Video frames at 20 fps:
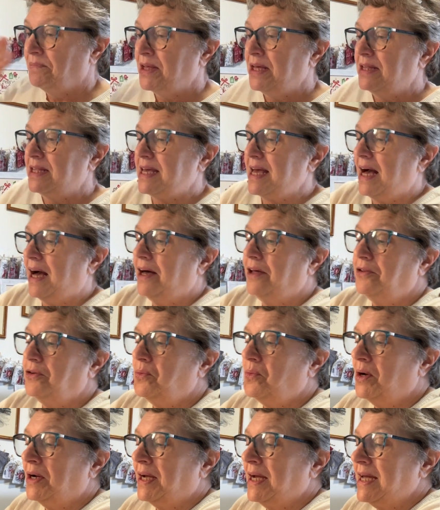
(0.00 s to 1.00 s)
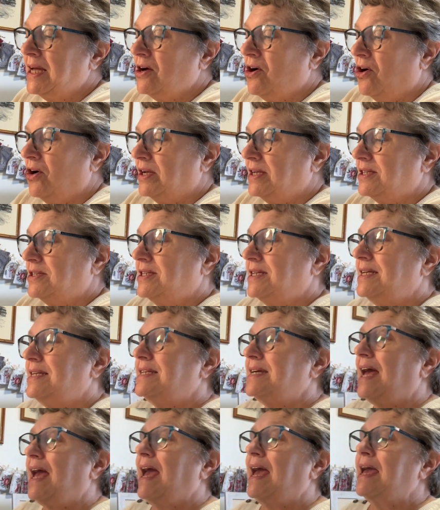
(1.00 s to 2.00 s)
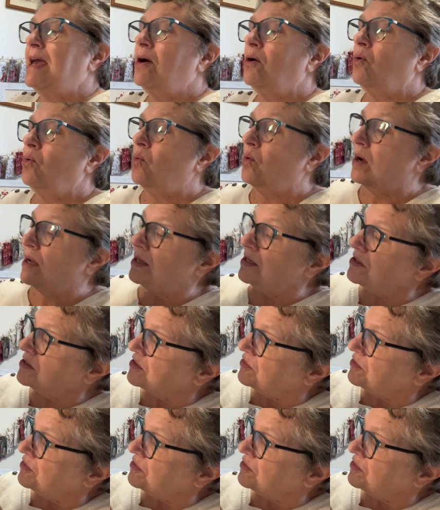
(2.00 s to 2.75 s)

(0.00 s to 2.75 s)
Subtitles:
The other one I got today was